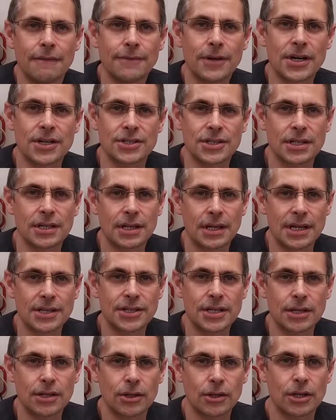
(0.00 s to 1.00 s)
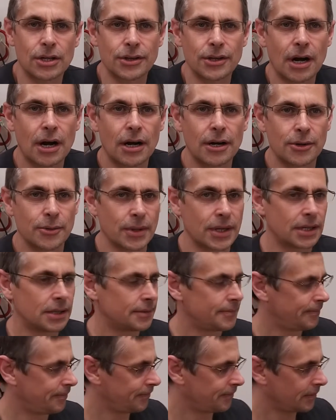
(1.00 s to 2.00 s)
First, let's take a look at the hardware.
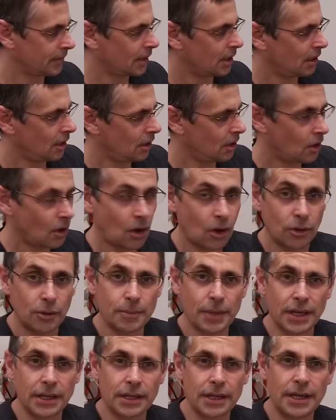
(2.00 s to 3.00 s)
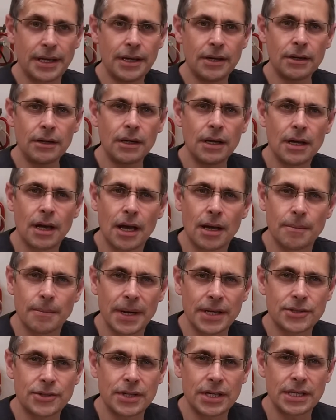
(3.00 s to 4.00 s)
On button here and
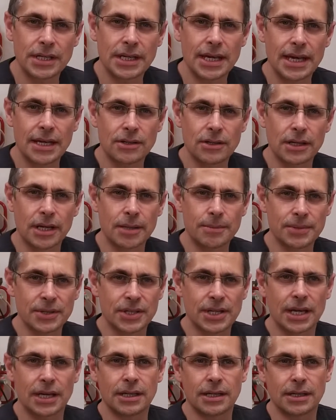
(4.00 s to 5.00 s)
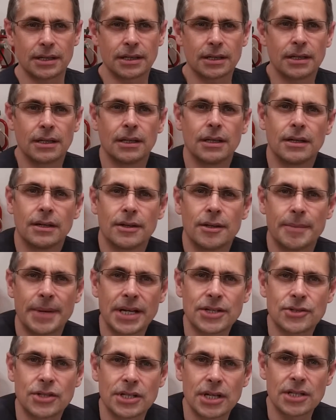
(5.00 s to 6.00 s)
battery indicator light beside it. The
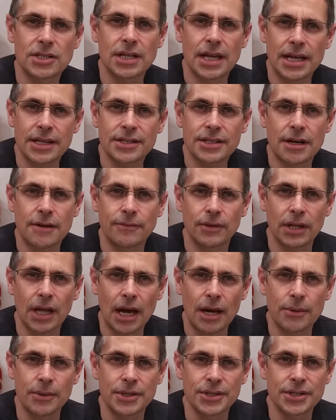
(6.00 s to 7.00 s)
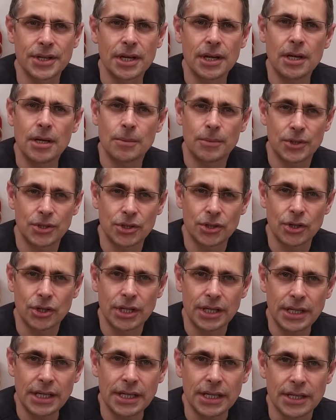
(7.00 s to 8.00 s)
battery does last several hours, but you're
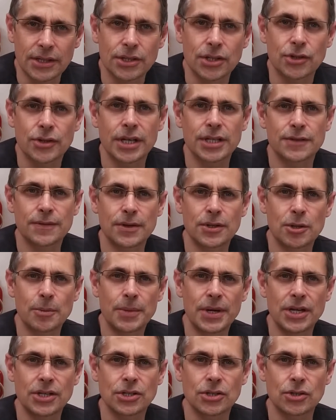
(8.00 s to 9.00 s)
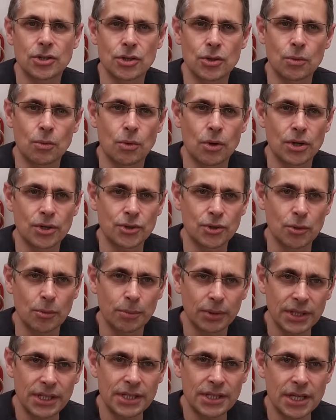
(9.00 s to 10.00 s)
going to need it to transfer the patient to the ward, so
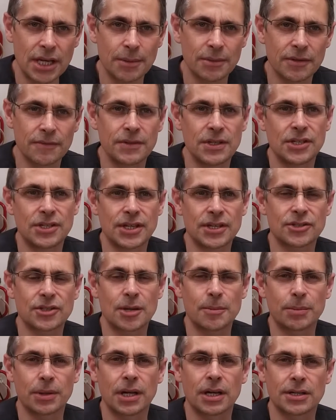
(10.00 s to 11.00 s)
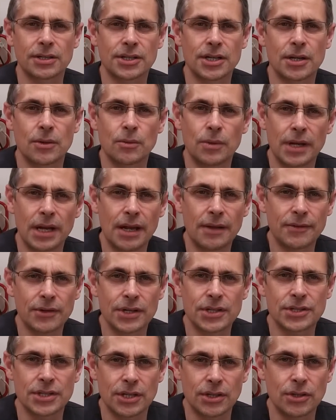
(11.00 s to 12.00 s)
please keep the V60 plugged in
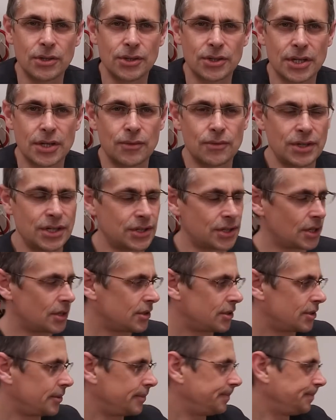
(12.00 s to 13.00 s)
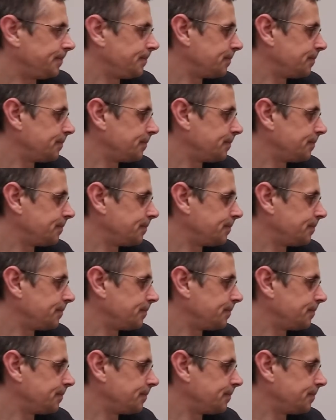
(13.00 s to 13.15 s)
whenever it's in use in recess.